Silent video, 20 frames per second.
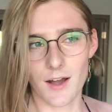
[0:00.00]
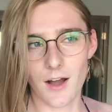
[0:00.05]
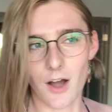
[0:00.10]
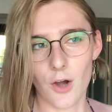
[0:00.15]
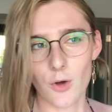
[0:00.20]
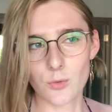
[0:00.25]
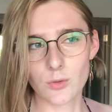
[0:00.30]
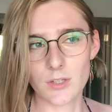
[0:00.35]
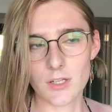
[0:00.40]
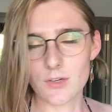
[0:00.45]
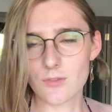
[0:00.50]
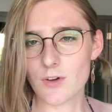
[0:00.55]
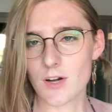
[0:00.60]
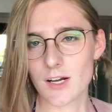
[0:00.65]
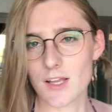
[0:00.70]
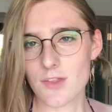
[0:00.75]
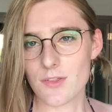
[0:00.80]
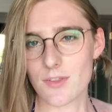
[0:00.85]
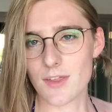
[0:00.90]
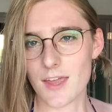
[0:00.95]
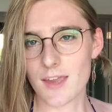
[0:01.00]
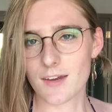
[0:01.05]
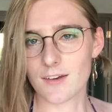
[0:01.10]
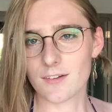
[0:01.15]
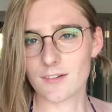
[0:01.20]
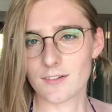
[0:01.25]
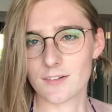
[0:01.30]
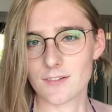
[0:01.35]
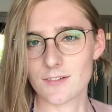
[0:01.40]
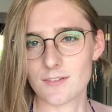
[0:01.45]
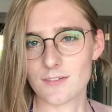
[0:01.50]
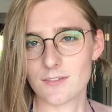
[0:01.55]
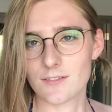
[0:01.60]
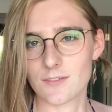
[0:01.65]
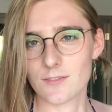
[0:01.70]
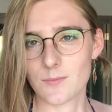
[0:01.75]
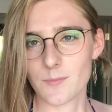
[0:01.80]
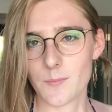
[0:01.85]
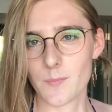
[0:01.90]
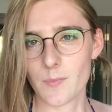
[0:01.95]
only really then
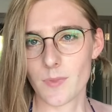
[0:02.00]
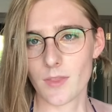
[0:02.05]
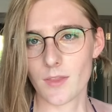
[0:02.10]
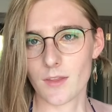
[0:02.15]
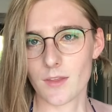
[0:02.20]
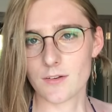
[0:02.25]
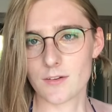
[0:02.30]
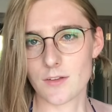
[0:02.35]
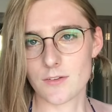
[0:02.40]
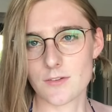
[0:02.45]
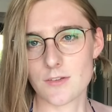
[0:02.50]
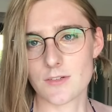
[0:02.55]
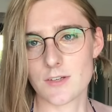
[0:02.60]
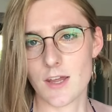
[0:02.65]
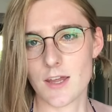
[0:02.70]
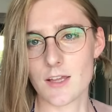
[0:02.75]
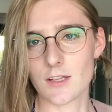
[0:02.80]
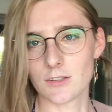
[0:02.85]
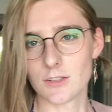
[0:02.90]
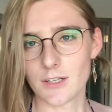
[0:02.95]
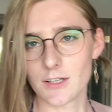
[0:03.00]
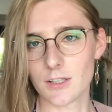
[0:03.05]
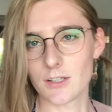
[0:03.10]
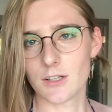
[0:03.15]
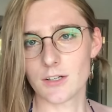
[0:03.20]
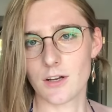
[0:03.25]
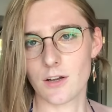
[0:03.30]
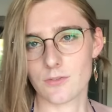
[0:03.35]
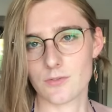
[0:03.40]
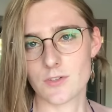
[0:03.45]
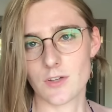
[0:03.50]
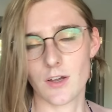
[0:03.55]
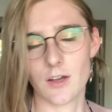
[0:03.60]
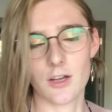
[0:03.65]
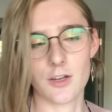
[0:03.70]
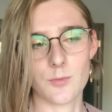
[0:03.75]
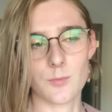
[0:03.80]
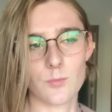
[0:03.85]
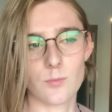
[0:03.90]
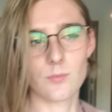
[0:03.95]
does it take little enough
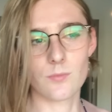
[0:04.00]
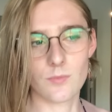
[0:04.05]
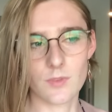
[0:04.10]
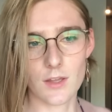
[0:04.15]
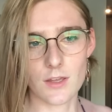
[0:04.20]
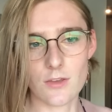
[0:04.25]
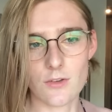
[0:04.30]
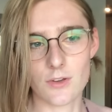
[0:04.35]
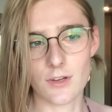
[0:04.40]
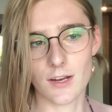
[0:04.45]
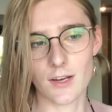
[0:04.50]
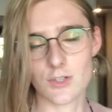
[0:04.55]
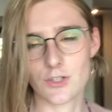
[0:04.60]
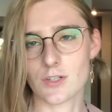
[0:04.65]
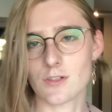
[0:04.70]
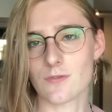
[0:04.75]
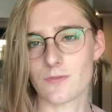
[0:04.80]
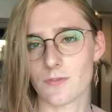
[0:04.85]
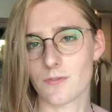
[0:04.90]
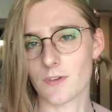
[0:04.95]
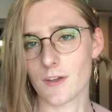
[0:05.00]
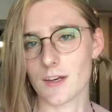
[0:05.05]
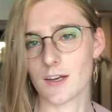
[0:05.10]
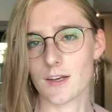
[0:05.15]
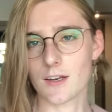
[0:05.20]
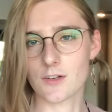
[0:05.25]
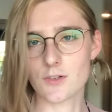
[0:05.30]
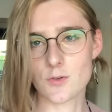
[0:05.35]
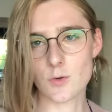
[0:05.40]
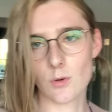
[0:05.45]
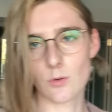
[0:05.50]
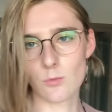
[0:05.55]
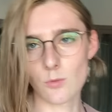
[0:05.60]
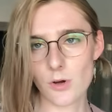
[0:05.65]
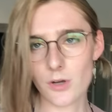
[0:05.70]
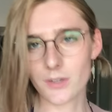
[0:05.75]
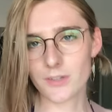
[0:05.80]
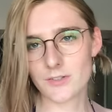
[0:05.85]
time that you can actually fit it into a work